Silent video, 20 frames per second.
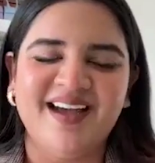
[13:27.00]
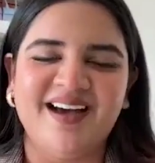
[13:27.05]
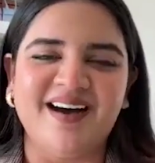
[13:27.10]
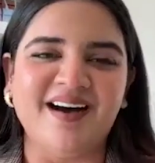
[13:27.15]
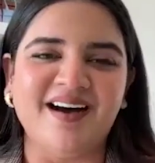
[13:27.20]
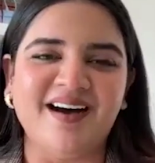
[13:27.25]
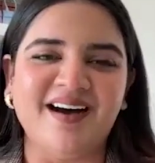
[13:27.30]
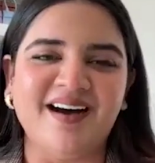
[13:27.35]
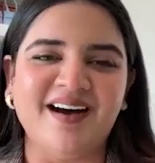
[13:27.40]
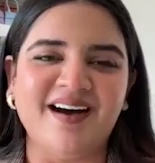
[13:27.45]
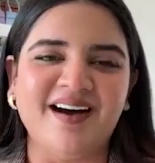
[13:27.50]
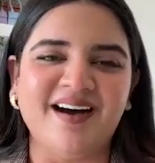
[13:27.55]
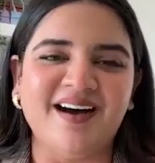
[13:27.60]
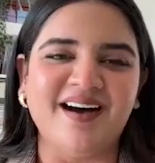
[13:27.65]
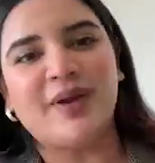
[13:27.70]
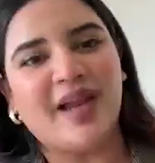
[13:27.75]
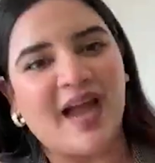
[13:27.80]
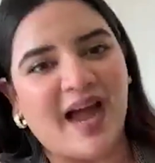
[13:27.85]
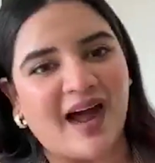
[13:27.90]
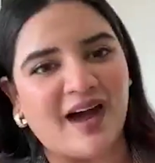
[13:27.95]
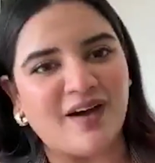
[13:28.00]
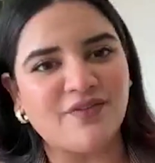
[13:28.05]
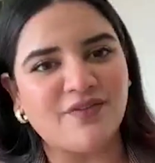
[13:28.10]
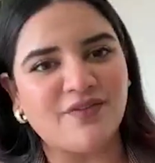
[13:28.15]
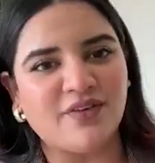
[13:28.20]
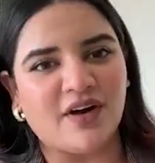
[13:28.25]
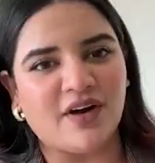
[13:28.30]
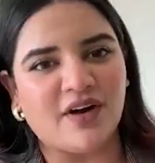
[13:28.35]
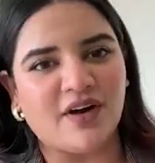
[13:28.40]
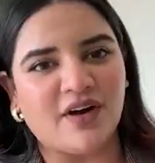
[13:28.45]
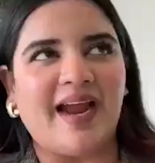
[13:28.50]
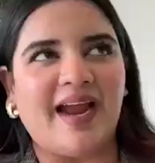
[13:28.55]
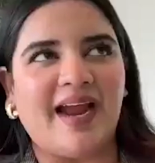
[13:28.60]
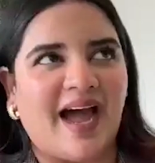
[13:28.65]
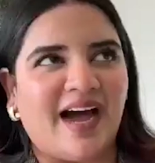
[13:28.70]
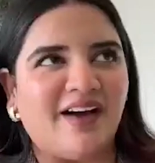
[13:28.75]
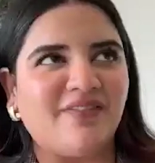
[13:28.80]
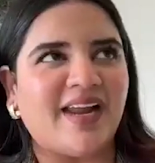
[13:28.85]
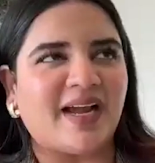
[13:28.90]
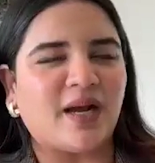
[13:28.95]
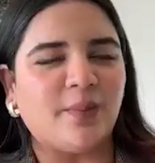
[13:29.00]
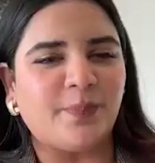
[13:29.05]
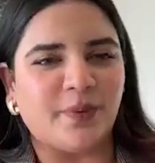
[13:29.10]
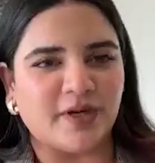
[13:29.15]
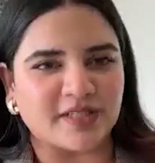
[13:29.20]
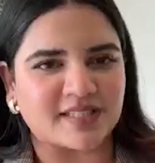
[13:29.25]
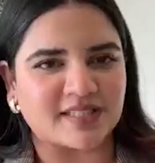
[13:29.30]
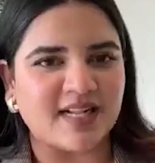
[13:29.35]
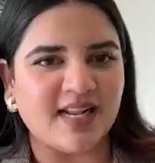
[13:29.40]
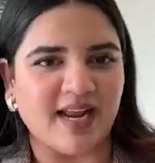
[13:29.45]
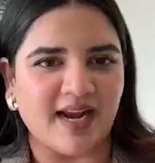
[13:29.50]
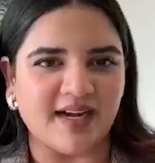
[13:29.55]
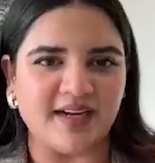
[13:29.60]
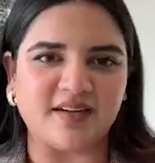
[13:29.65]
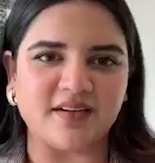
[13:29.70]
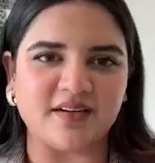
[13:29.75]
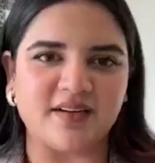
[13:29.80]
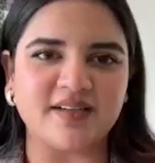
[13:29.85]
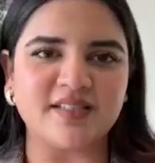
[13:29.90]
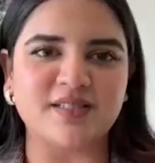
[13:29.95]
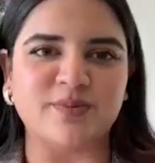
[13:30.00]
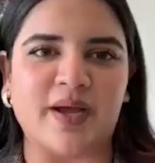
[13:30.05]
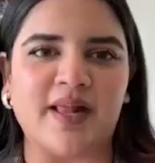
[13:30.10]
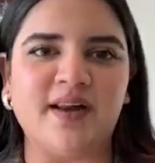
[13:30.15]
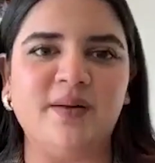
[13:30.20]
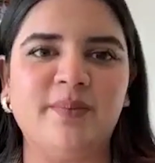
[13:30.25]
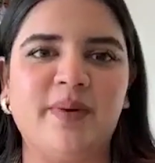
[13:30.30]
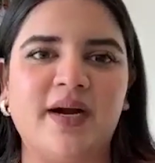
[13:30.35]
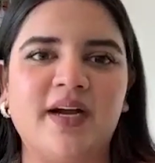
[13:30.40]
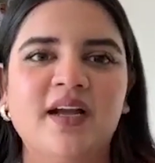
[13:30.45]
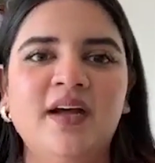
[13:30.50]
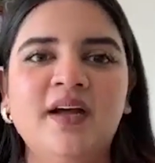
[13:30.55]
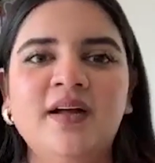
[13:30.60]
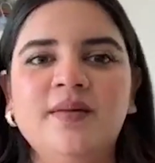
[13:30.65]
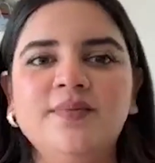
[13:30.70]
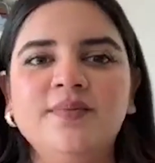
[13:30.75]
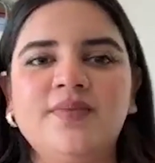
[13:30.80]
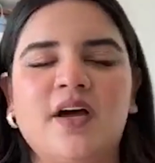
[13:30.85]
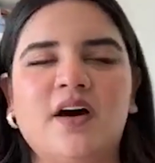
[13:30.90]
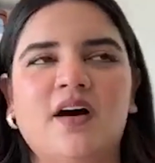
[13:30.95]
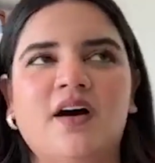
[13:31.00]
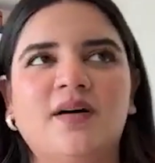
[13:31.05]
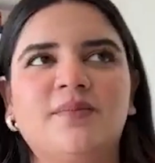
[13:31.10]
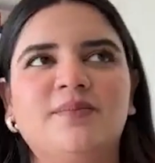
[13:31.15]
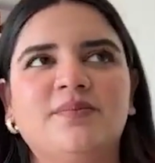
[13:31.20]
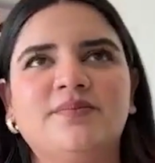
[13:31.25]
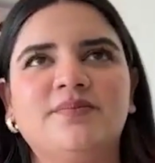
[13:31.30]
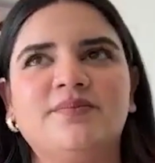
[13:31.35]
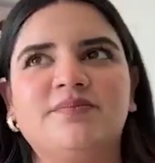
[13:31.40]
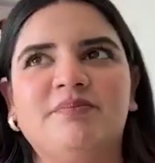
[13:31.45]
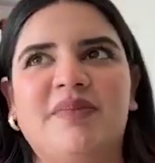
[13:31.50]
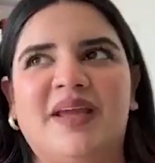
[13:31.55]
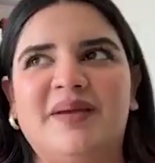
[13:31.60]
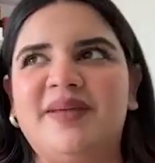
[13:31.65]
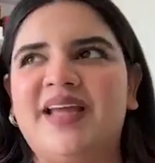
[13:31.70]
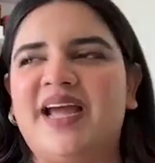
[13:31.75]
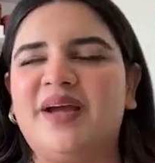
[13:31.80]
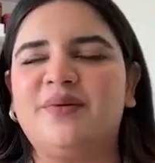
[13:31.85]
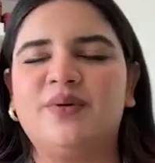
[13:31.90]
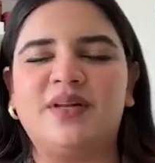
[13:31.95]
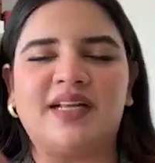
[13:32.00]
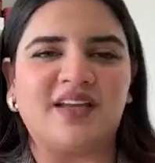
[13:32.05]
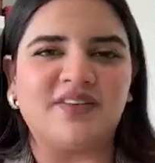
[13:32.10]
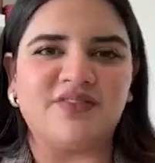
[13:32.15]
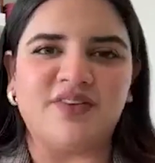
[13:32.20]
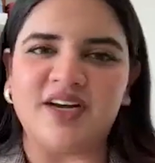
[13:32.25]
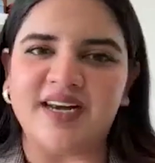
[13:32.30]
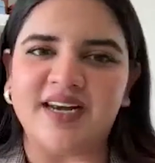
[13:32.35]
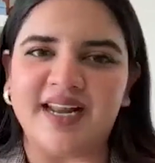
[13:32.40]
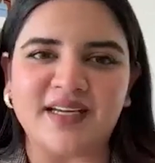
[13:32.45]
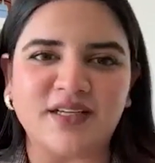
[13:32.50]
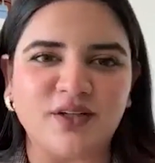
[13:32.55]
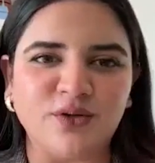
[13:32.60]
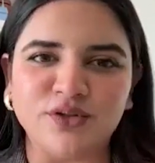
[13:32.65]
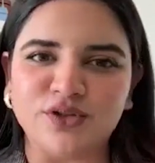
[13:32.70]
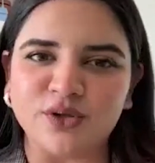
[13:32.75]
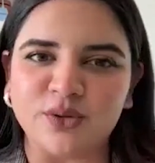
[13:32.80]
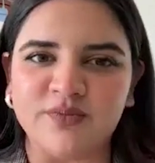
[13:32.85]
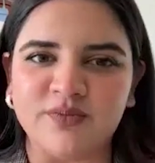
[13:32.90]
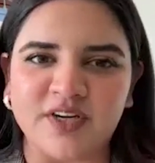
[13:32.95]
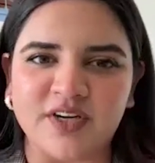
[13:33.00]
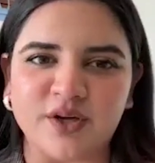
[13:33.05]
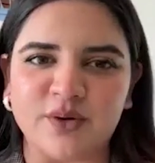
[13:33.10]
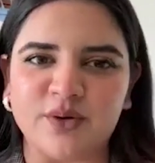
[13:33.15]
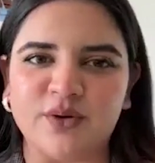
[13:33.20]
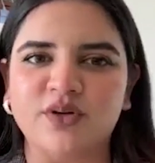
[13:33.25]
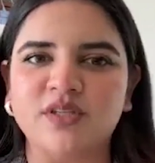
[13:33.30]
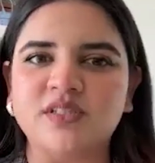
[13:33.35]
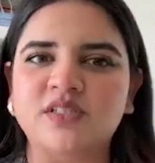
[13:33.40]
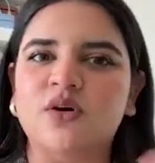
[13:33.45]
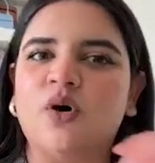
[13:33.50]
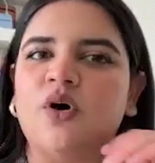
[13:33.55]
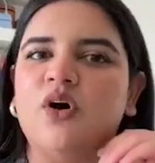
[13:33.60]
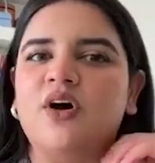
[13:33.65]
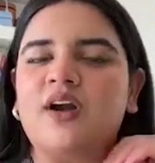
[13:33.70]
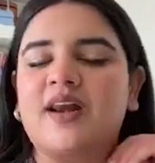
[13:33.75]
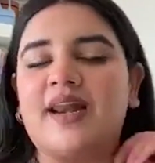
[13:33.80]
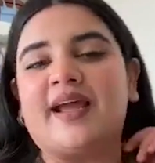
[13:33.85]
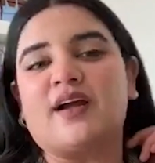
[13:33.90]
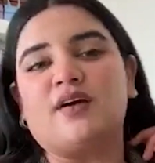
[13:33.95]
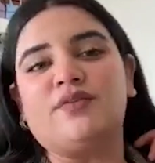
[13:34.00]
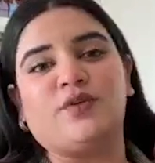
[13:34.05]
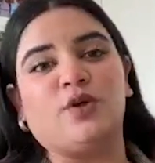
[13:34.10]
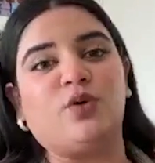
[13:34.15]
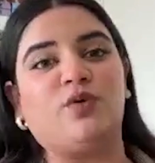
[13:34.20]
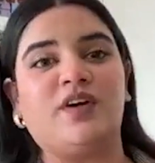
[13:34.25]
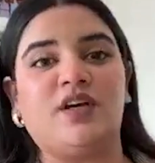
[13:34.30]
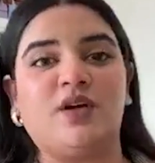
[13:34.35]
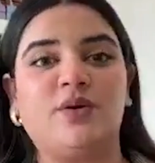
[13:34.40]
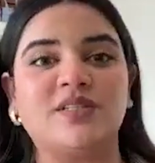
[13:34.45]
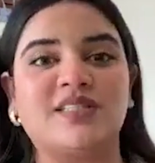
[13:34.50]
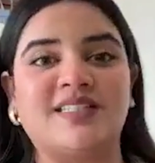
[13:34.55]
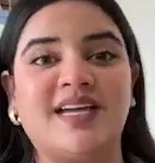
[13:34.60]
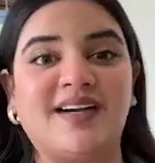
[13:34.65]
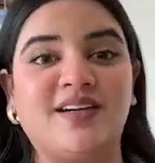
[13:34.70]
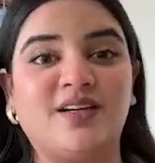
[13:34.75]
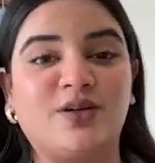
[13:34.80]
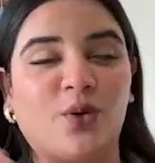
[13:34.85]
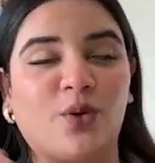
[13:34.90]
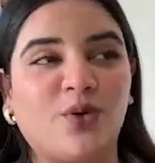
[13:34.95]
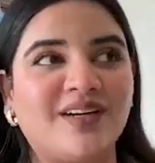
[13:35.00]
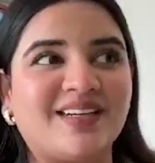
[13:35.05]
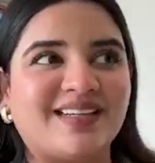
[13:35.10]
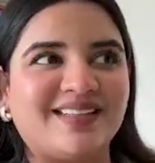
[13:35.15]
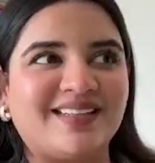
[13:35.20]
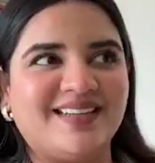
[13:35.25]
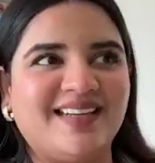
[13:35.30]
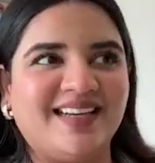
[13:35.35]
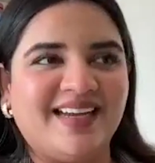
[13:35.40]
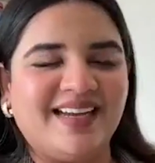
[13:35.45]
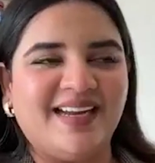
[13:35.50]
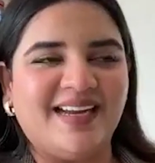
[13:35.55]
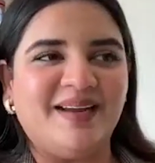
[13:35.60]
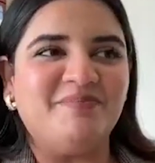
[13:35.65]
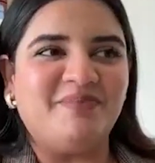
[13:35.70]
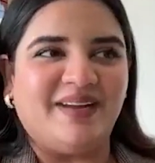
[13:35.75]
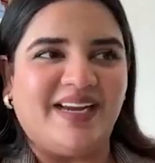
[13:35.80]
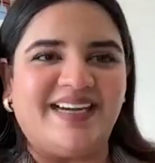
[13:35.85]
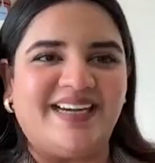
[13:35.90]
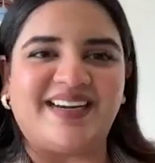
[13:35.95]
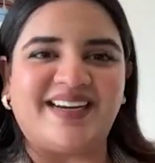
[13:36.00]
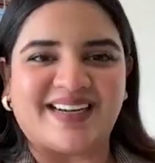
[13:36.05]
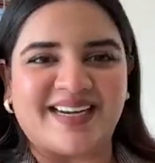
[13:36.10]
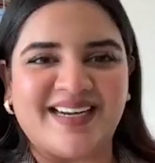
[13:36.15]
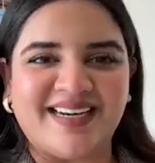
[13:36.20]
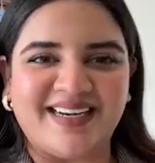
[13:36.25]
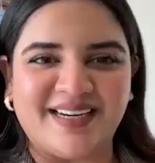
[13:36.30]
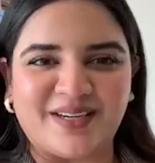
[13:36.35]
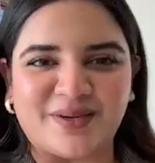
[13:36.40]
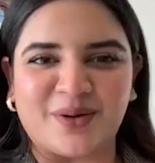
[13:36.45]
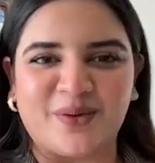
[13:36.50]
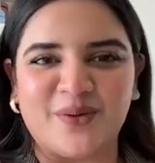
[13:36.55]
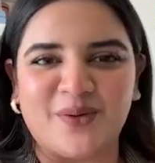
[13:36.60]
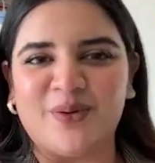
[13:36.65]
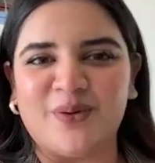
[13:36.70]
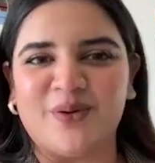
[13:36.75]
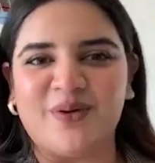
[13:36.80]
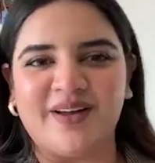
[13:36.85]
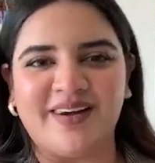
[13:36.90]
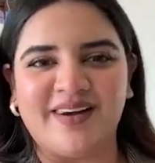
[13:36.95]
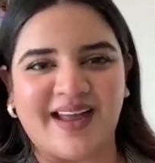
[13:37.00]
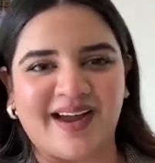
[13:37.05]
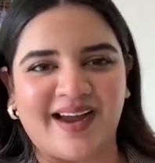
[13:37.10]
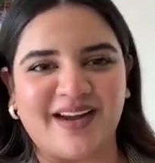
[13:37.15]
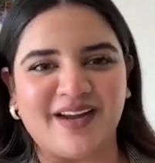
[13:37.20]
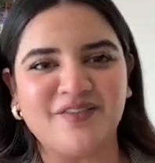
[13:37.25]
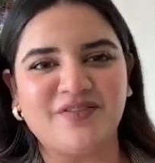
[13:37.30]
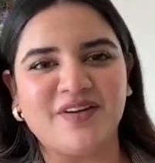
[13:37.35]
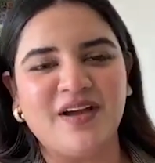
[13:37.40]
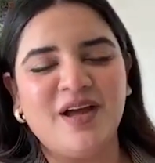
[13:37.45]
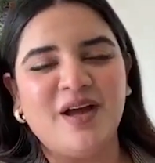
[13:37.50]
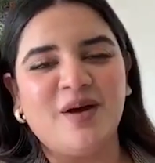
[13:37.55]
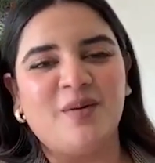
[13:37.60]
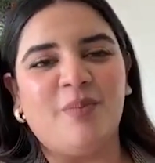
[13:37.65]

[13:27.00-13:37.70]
Like I have like a personal editor as well, but maybe I will give her like YouTube videos or like a few videos that don't immediately need to go live.